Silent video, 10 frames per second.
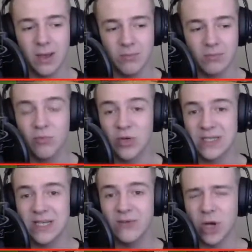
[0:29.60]

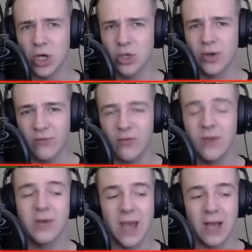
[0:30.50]
received
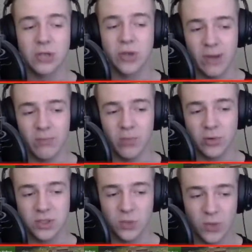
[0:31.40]
150 extra hit
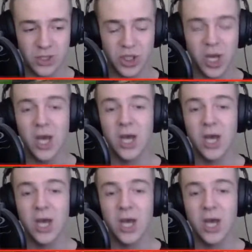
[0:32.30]
points, which